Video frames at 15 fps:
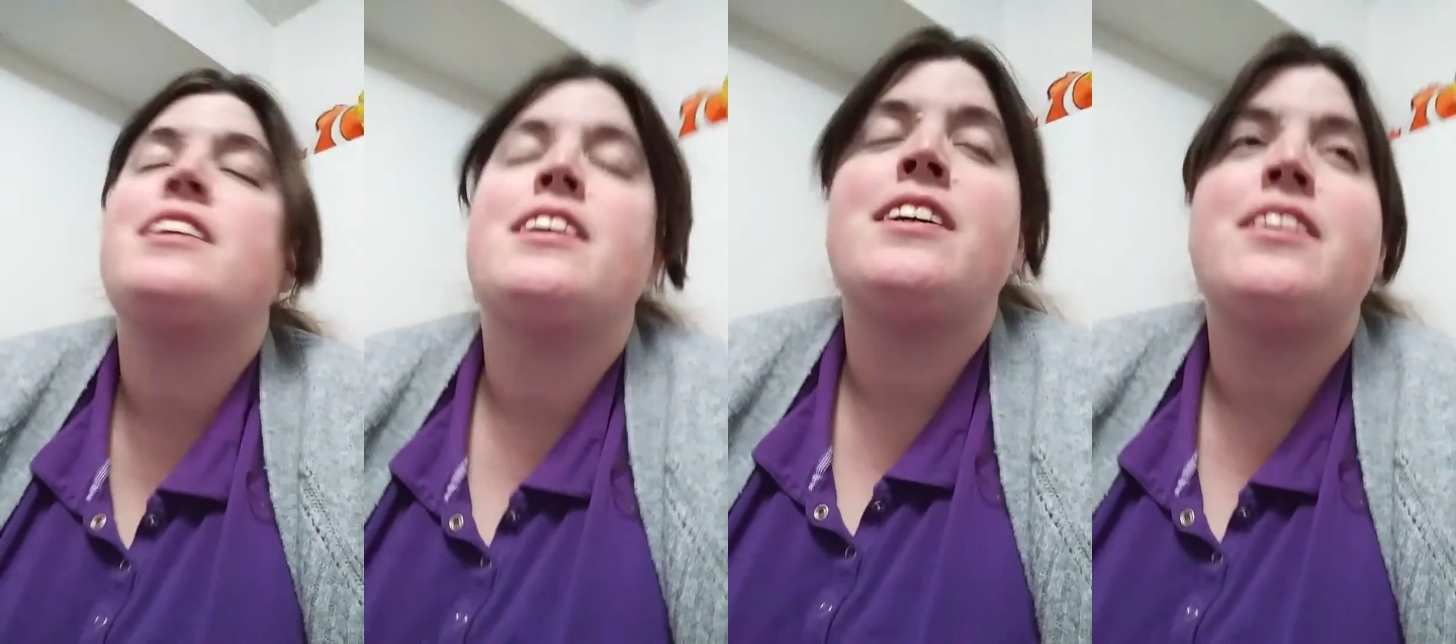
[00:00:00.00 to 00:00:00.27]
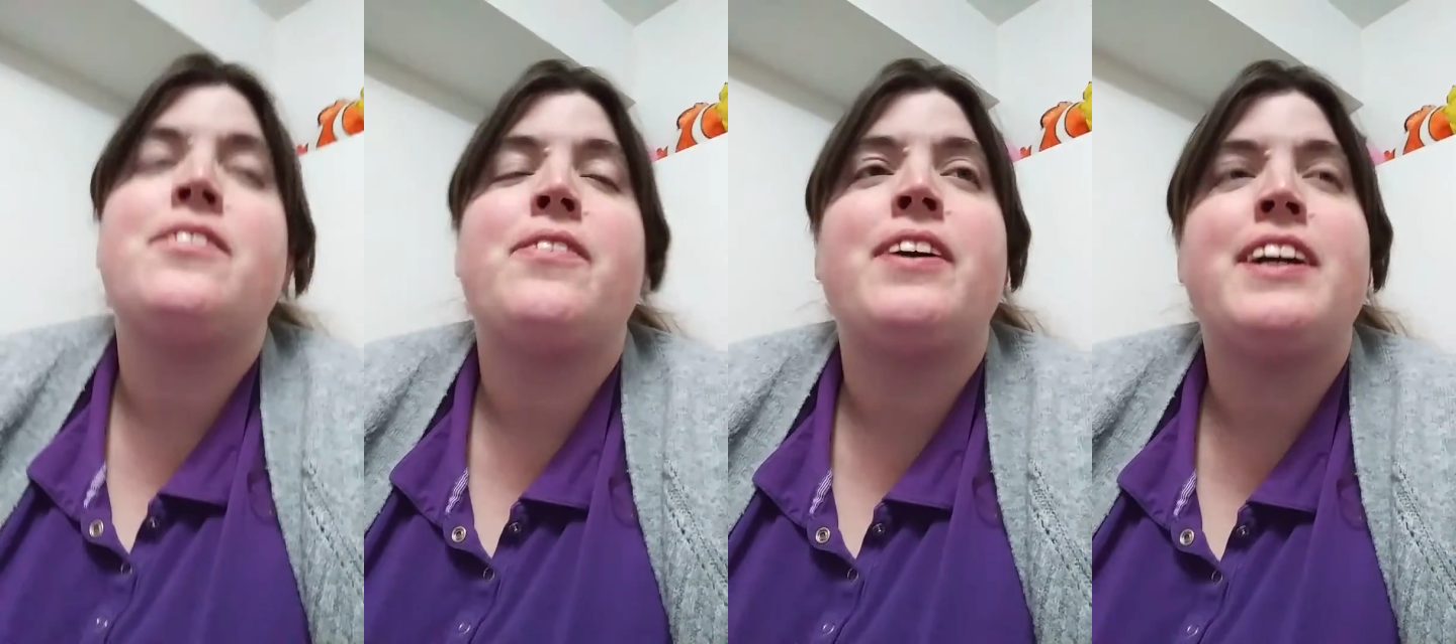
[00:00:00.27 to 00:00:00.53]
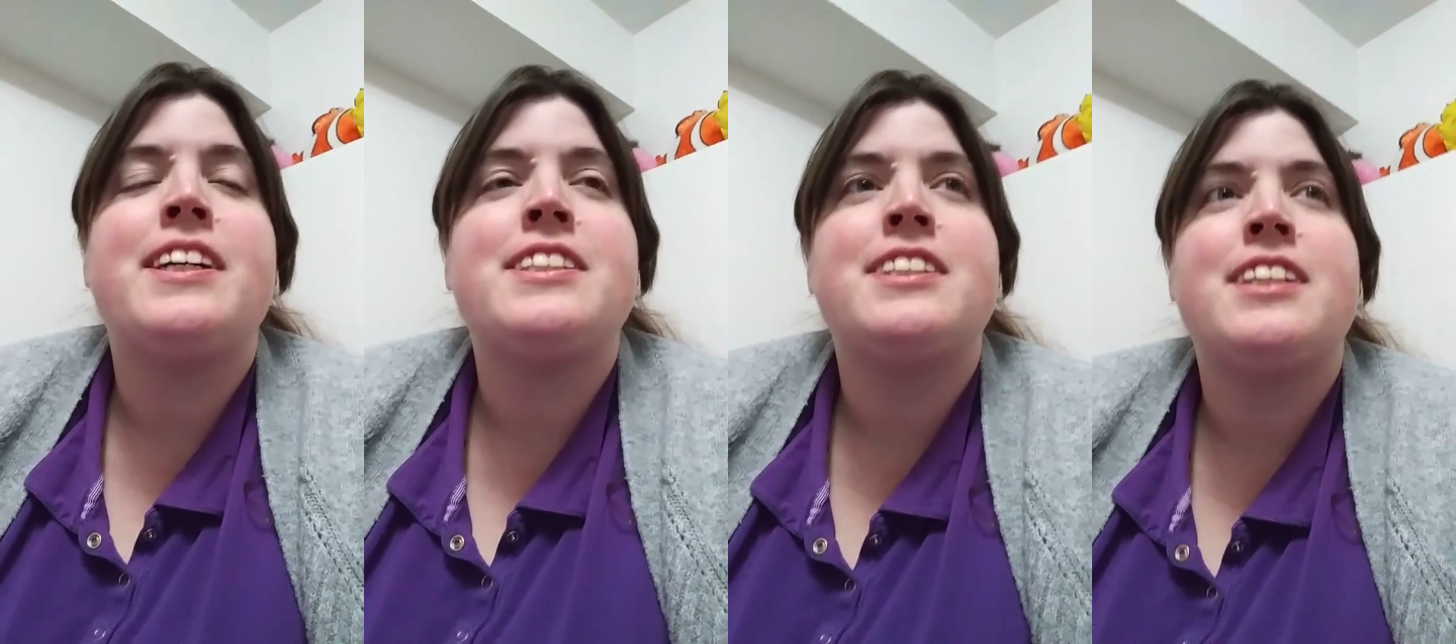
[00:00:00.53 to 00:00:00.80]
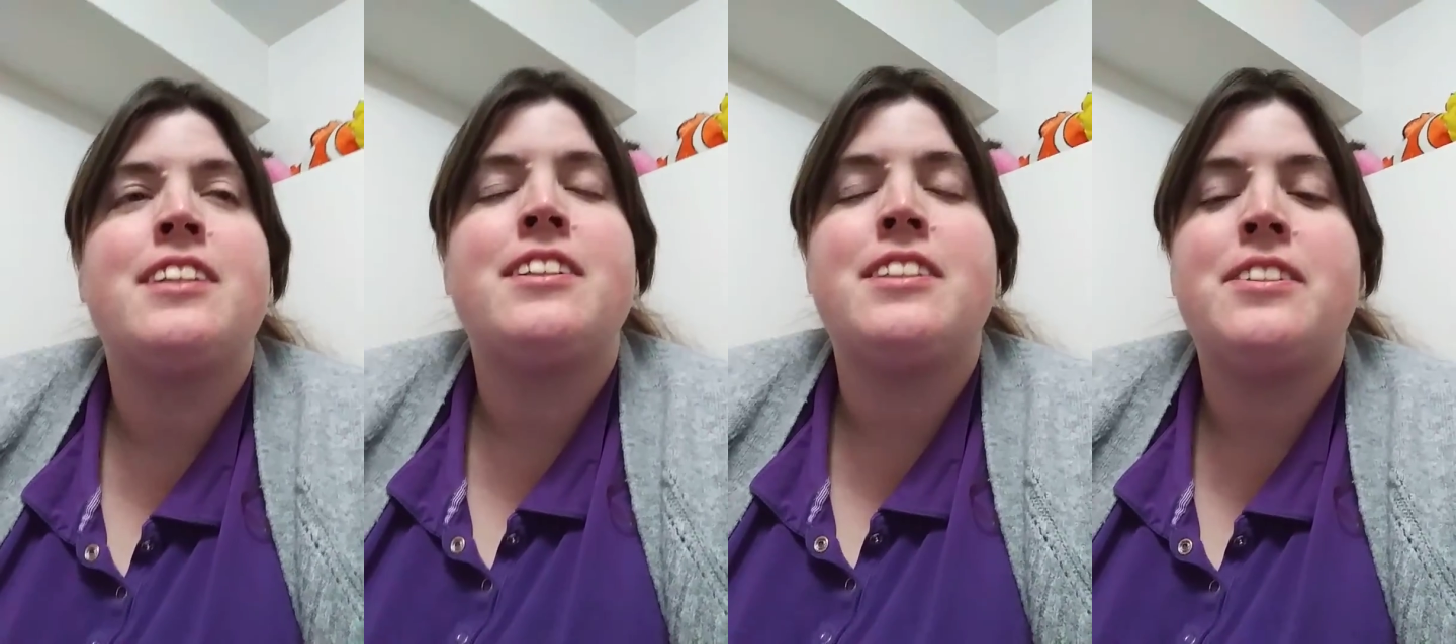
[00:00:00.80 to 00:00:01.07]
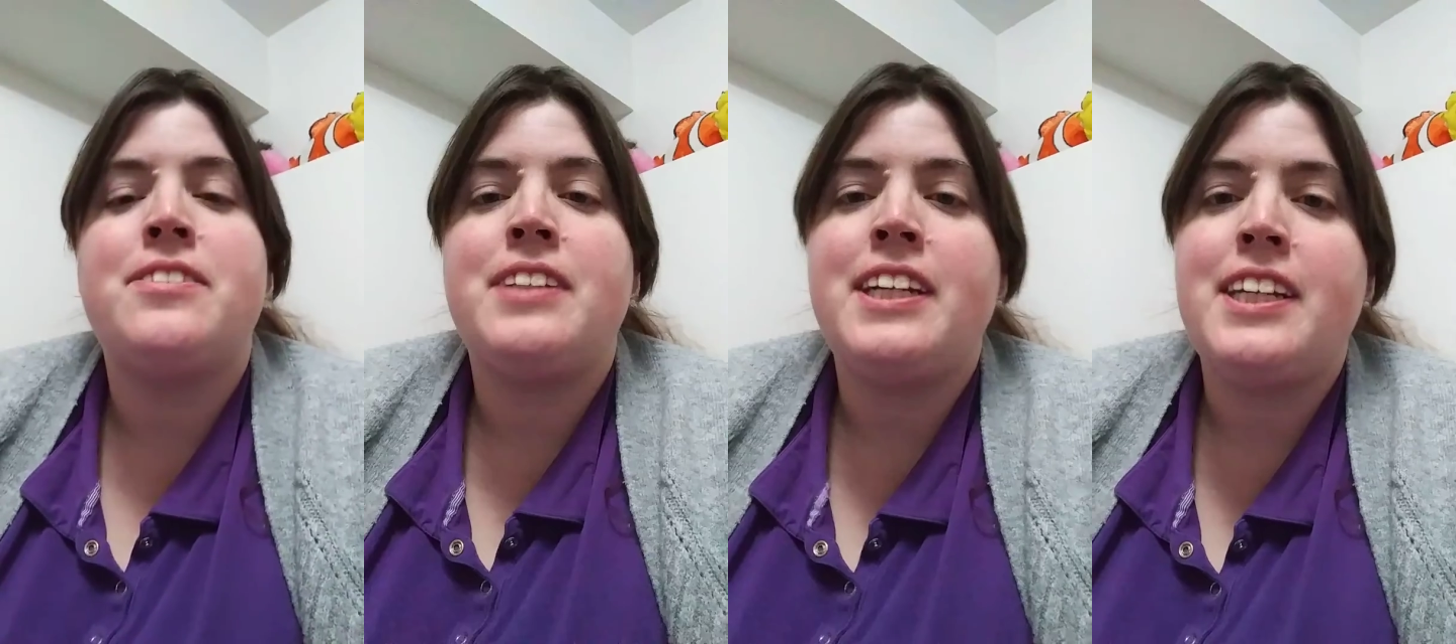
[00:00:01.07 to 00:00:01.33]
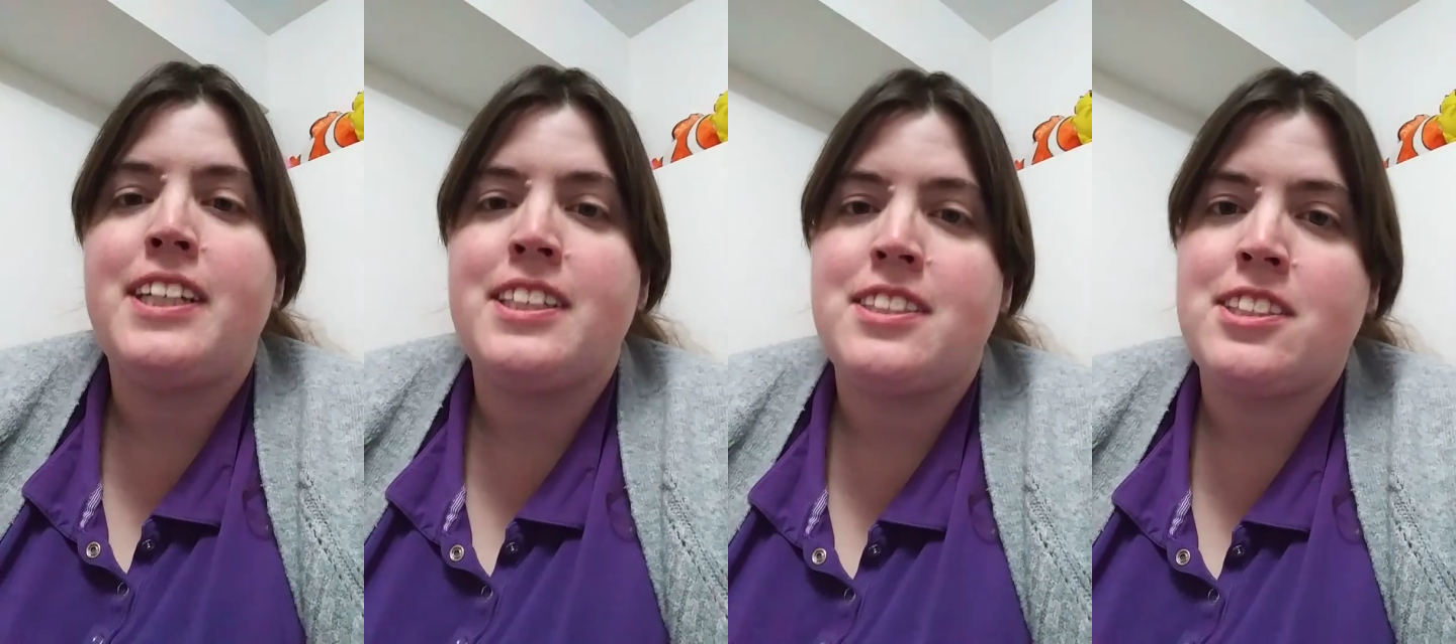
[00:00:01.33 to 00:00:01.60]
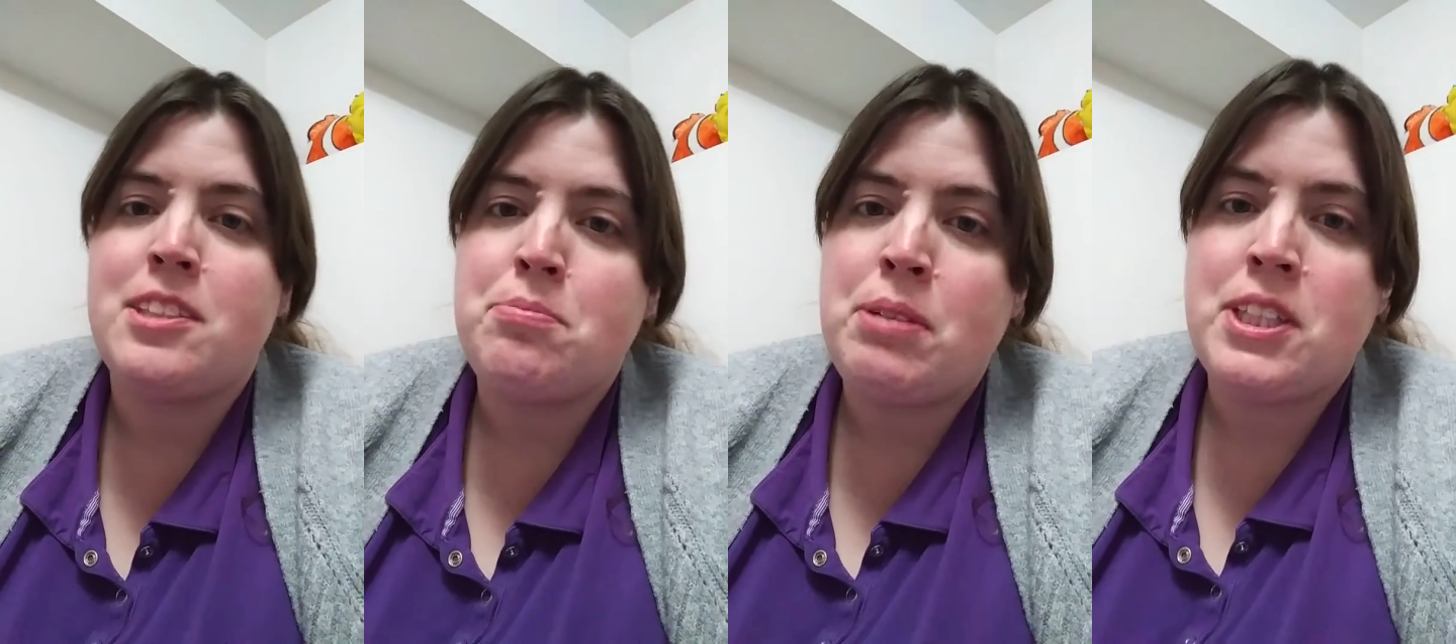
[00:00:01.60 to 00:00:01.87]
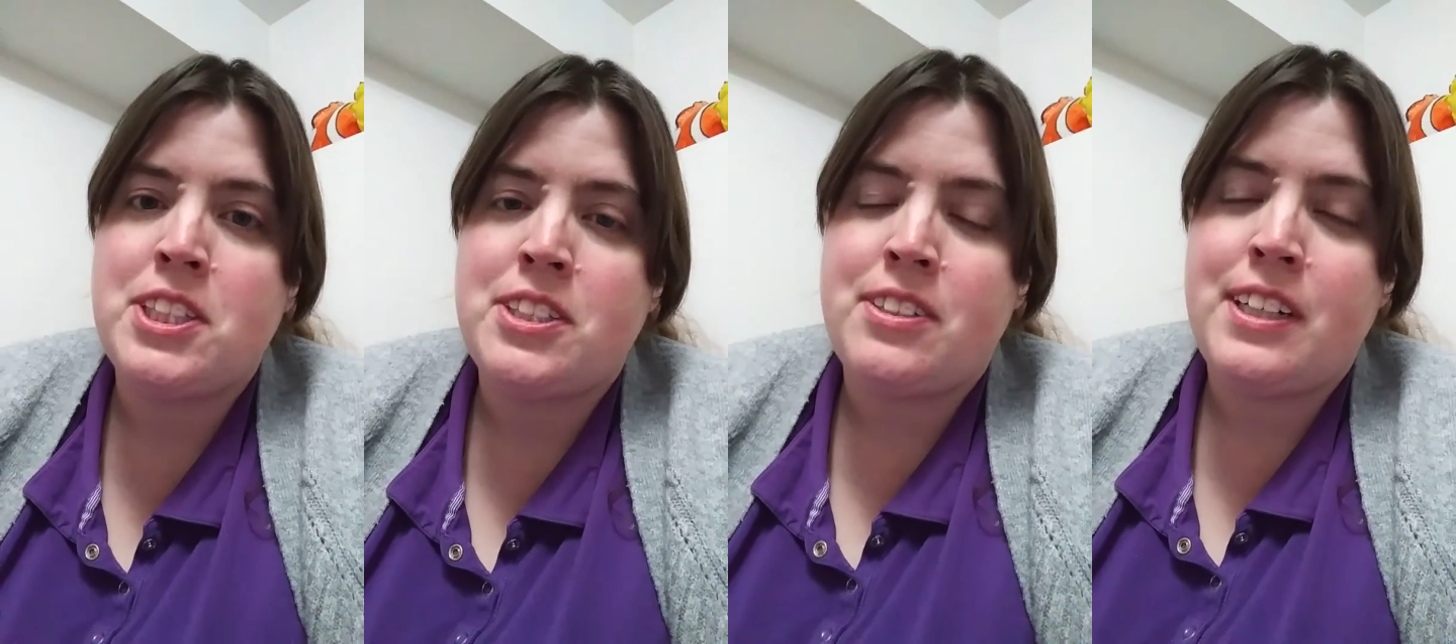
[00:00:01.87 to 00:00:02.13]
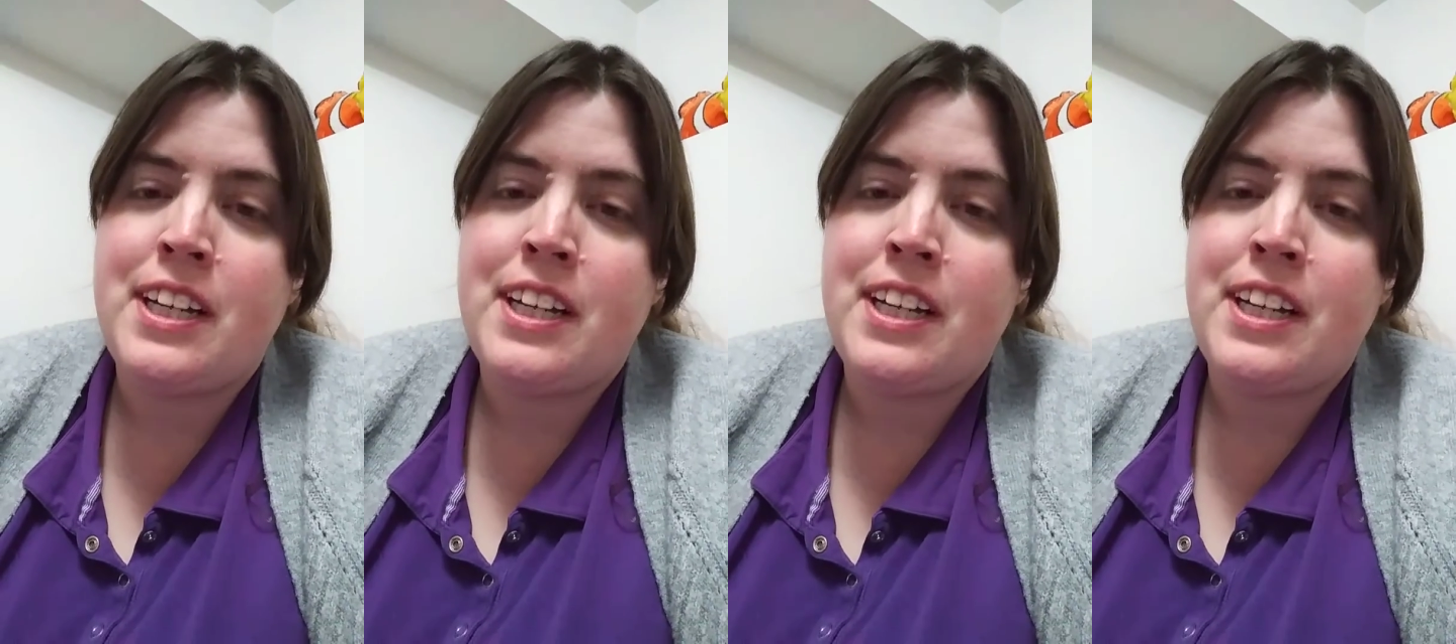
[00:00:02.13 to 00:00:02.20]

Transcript: in ways that are unique and special.